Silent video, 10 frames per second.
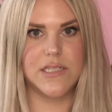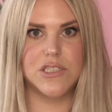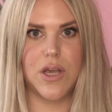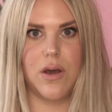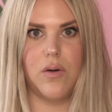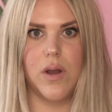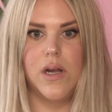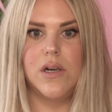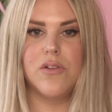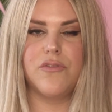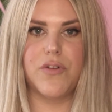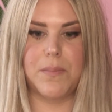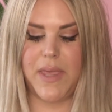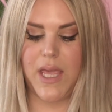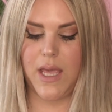So for
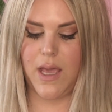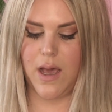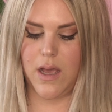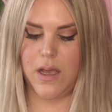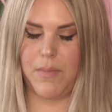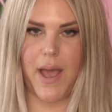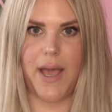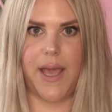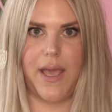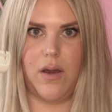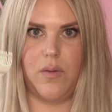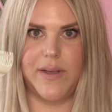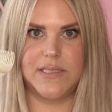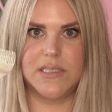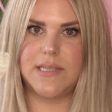me, I
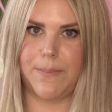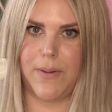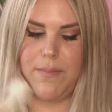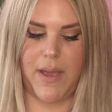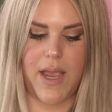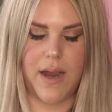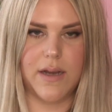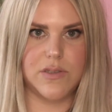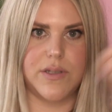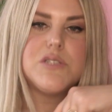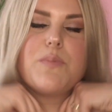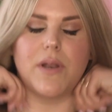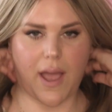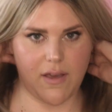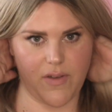always separate my hair. So I just put
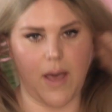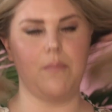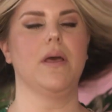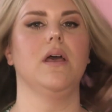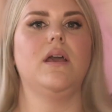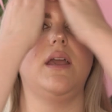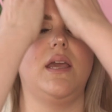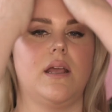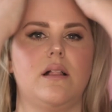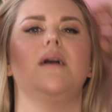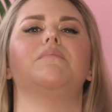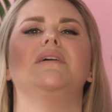it half up in a clip.